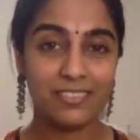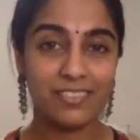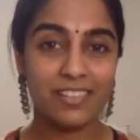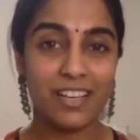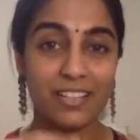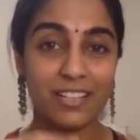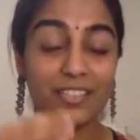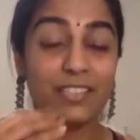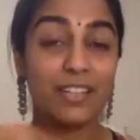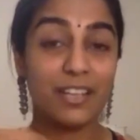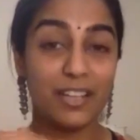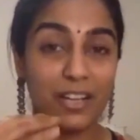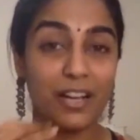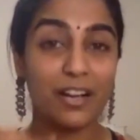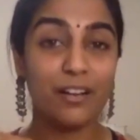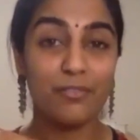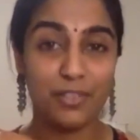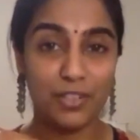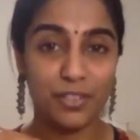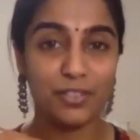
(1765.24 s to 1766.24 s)
us
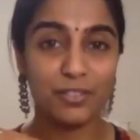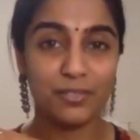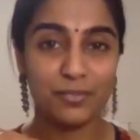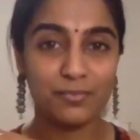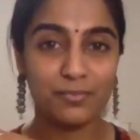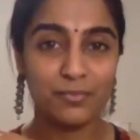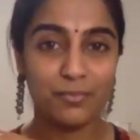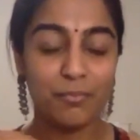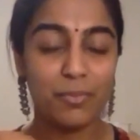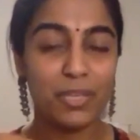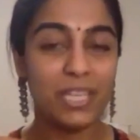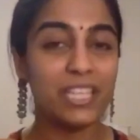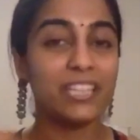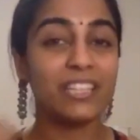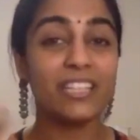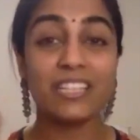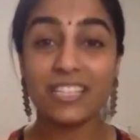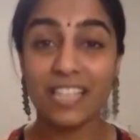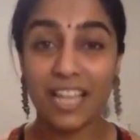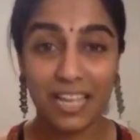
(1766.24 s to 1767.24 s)
recover, be it
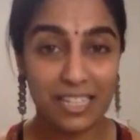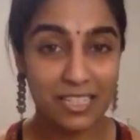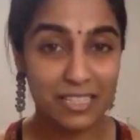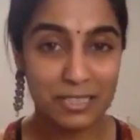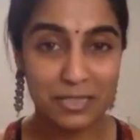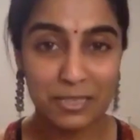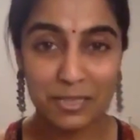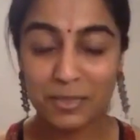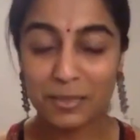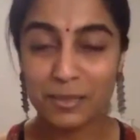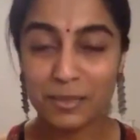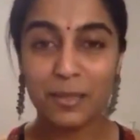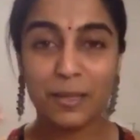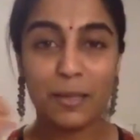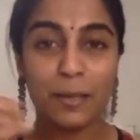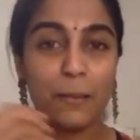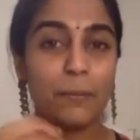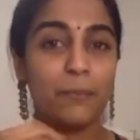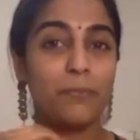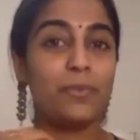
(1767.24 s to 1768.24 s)
the scientists,
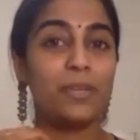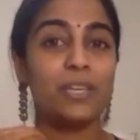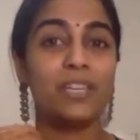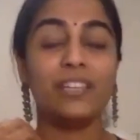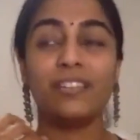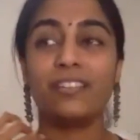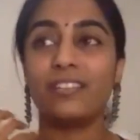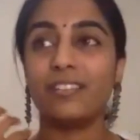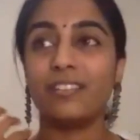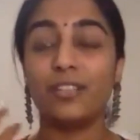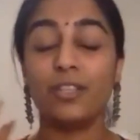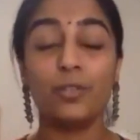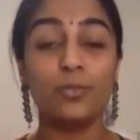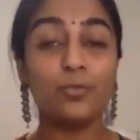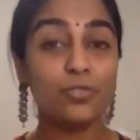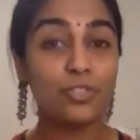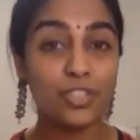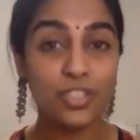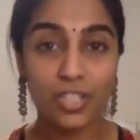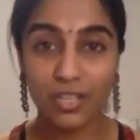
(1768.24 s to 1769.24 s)
be it the
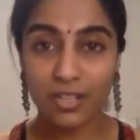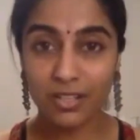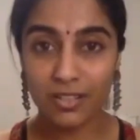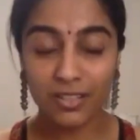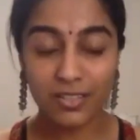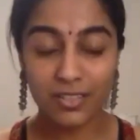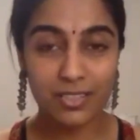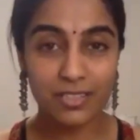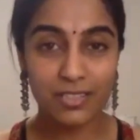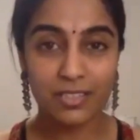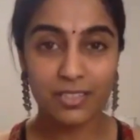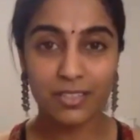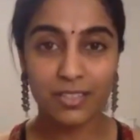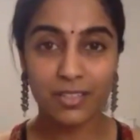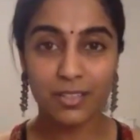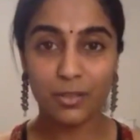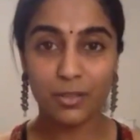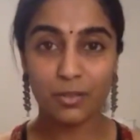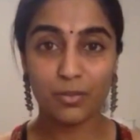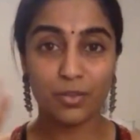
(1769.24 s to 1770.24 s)
news journalists,
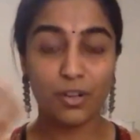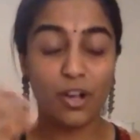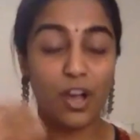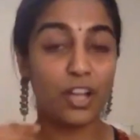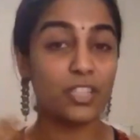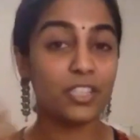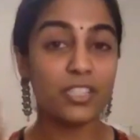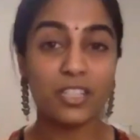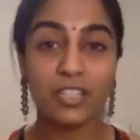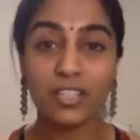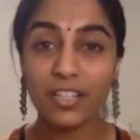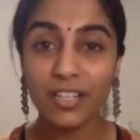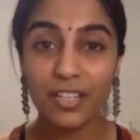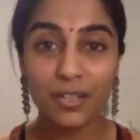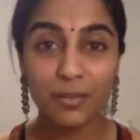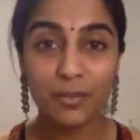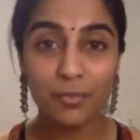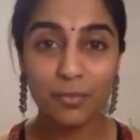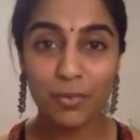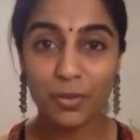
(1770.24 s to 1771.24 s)
constantly
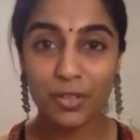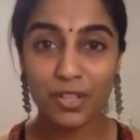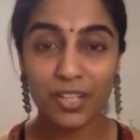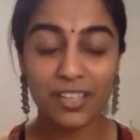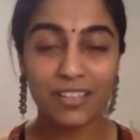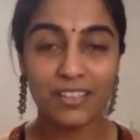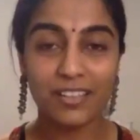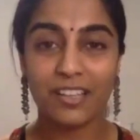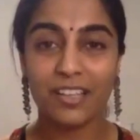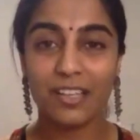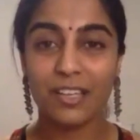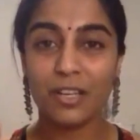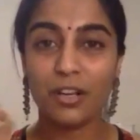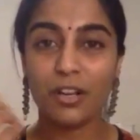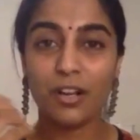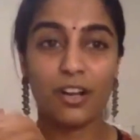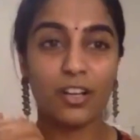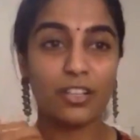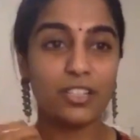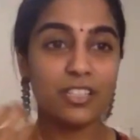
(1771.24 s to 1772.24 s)
reporting,
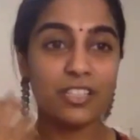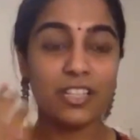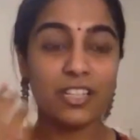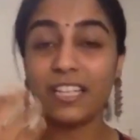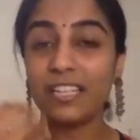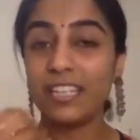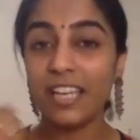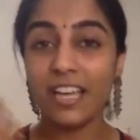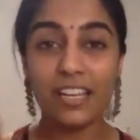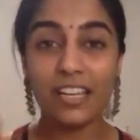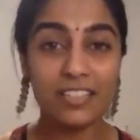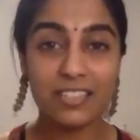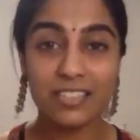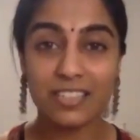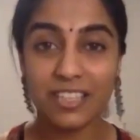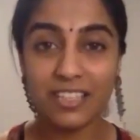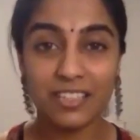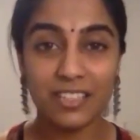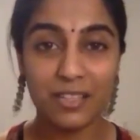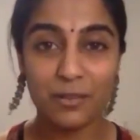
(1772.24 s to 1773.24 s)
constantly. They are
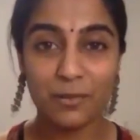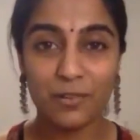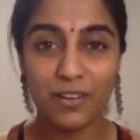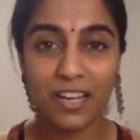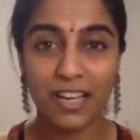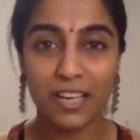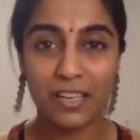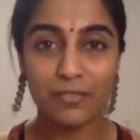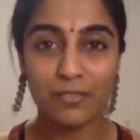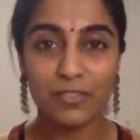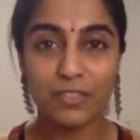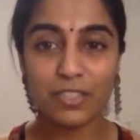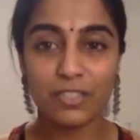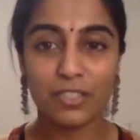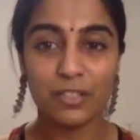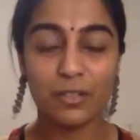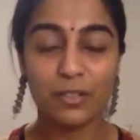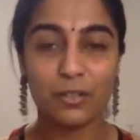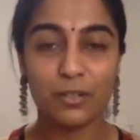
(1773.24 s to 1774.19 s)
risking their own lives.